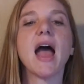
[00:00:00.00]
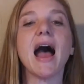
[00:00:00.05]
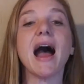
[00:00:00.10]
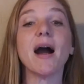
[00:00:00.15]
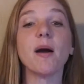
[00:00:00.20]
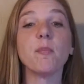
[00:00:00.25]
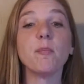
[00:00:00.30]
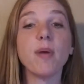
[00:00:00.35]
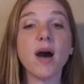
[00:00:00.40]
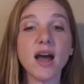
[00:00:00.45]

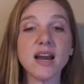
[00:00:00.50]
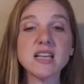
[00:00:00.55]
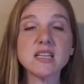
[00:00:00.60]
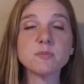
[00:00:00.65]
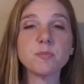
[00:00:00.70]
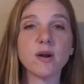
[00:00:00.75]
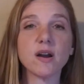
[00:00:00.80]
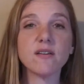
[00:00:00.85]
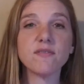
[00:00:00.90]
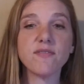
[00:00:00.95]
Our
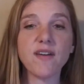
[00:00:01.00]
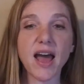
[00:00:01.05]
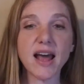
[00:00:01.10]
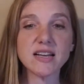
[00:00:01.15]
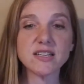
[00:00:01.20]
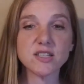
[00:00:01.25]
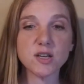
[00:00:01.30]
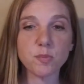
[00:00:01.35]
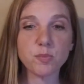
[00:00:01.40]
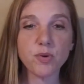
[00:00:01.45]
bodies burn
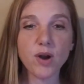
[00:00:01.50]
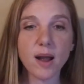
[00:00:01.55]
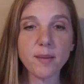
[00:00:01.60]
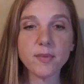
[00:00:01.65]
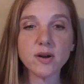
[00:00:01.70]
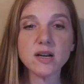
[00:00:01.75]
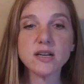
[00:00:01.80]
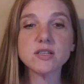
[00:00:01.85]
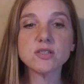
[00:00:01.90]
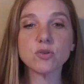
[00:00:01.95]
fat as their
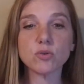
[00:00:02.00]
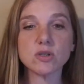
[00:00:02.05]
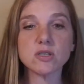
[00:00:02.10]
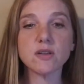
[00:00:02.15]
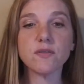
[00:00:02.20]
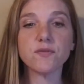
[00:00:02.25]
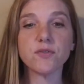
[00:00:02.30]
primary source